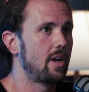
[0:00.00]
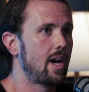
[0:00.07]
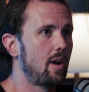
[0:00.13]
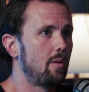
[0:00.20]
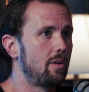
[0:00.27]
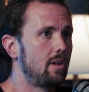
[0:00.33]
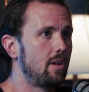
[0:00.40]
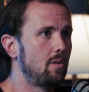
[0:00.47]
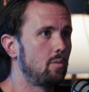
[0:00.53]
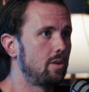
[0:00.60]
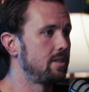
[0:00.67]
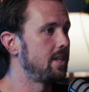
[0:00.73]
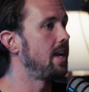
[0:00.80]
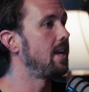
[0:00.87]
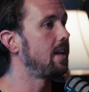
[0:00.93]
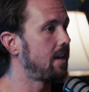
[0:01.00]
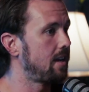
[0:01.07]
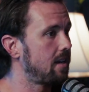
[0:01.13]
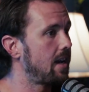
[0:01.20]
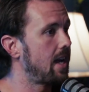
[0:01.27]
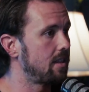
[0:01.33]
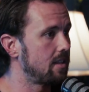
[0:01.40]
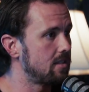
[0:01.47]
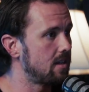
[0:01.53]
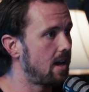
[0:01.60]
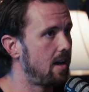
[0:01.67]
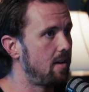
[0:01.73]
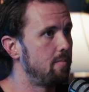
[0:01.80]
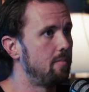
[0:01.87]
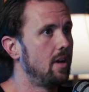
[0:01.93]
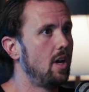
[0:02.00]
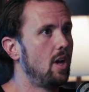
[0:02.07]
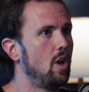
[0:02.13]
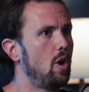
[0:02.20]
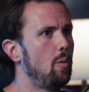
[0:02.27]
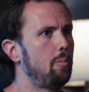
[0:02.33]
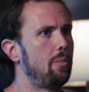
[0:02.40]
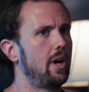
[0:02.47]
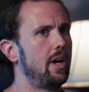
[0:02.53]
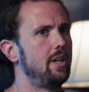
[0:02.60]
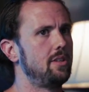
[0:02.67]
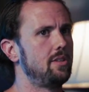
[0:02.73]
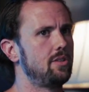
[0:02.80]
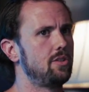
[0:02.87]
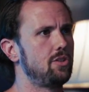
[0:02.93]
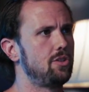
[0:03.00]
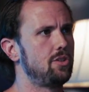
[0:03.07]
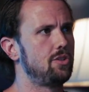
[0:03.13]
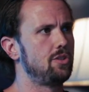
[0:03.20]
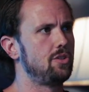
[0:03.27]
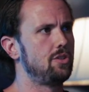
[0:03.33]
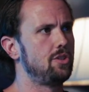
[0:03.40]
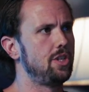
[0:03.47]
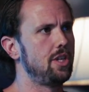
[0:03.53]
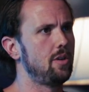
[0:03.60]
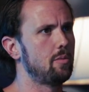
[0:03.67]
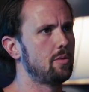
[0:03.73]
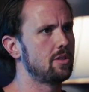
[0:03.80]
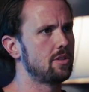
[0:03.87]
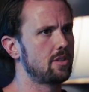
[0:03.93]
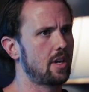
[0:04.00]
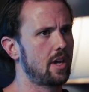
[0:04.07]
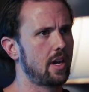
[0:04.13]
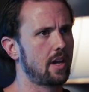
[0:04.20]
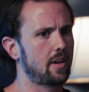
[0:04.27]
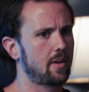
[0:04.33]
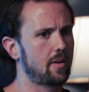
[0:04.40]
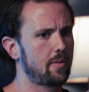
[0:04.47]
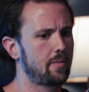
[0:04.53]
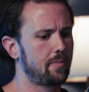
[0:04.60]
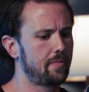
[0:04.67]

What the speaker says: and I were dating at the time, but she was like,